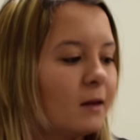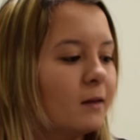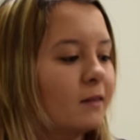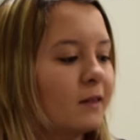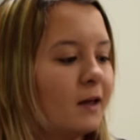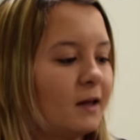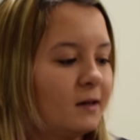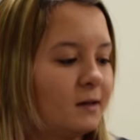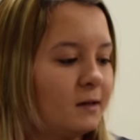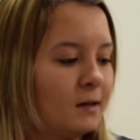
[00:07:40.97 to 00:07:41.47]

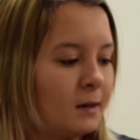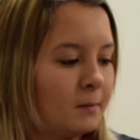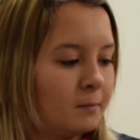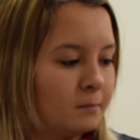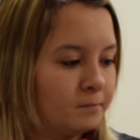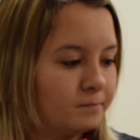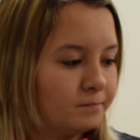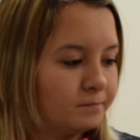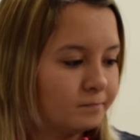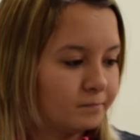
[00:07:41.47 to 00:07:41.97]

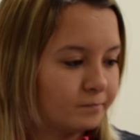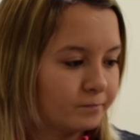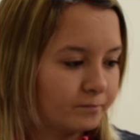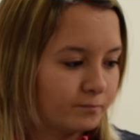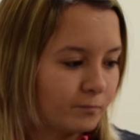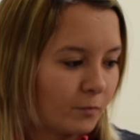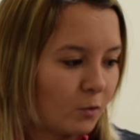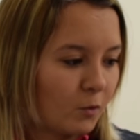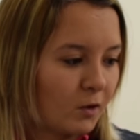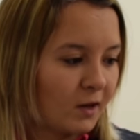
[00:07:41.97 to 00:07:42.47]
Then
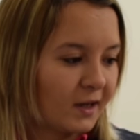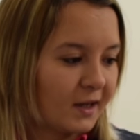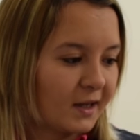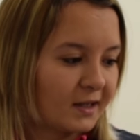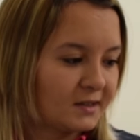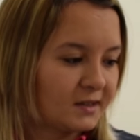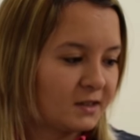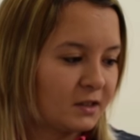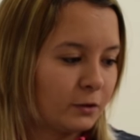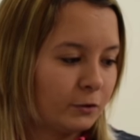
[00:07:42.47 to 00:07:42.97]
when it
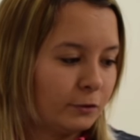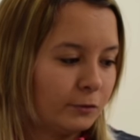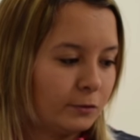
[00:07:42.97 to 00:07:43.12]
gets